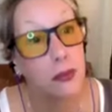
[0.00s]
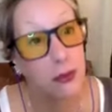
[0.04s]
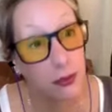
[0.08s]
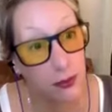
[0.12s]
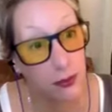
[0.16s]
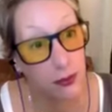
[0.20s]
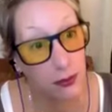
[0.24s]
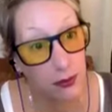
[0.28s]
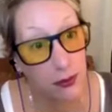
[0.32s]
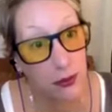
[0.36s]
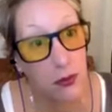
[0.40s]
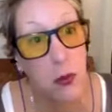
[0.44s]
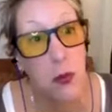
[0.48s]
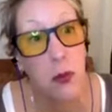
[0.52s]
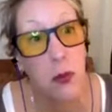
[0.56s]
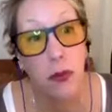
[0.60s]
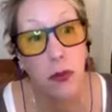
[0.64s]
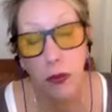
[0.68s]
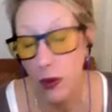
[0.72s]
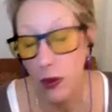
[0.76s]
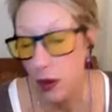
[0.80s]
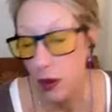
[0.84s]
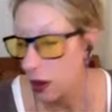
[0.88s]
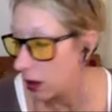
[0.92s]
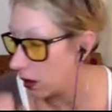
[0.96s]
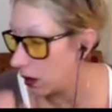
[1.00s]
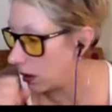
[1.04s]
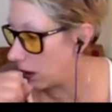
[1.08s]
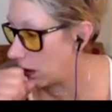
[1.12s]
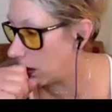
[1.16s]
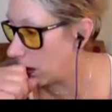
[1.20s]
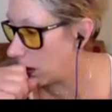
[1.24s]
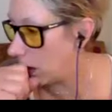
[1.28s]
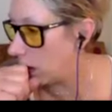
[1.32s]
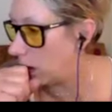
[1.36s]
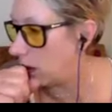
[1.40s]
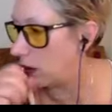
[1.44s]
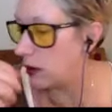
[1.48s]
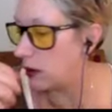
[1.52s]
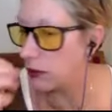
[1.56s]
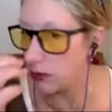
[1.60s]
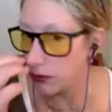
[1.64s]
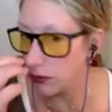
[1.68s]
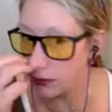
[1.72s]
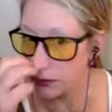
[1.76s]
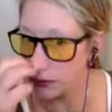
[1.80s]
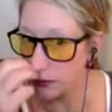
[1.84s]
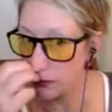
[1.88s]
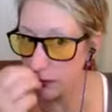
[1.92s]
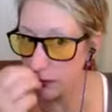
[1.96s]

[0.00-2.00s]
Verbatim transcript: They can give you all the notices, hmm.